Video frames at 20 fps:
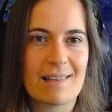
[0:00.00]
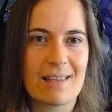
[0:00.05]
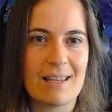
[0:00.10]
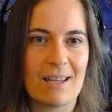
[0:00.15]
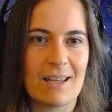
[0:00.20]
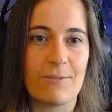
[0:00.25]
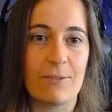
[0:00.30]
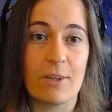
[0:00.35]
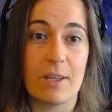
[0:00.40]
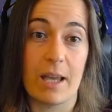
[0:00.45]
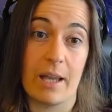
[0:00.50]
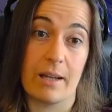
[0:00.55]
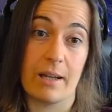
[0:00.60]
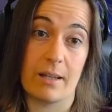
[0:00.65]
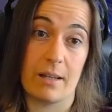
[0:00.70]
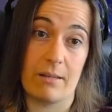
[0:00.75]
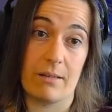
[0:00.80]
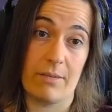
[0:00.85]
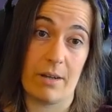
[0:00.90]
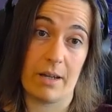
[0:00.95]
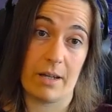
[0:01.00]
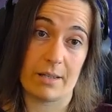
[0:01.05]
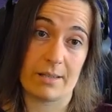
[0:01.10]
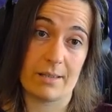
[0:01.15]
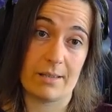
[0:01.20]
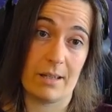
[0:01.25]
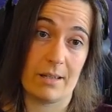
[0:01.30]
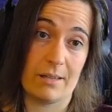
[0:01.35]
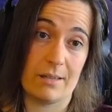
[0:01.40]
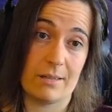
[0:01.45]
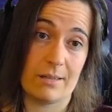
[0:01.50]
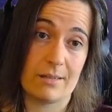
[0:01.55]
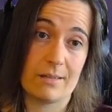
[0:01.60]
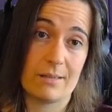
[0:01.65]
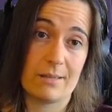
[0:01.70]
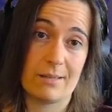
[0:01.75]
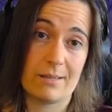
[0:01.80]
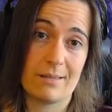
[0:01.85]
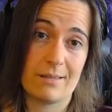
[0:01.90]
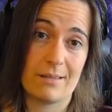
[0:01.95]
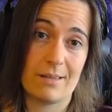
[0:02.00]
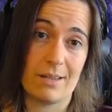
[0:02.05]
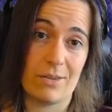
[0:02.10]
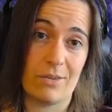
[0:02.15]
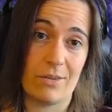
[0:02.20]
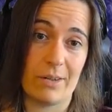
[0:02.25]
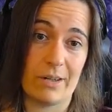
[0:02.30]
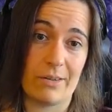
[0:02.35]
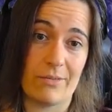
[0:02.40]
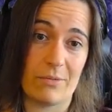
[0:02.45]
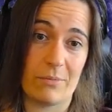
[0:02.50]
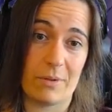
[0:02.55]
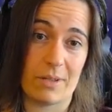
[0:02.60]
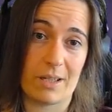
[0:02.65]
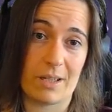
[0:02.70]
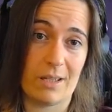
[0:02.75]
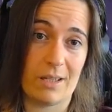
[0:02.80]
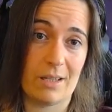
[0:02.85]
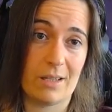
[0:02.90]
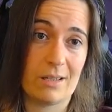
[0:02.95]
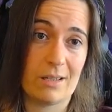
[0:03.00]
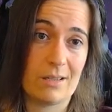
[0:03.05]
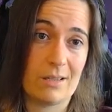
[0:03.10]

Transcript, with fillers: If you can get vaxxed, that is. I know not everyone can.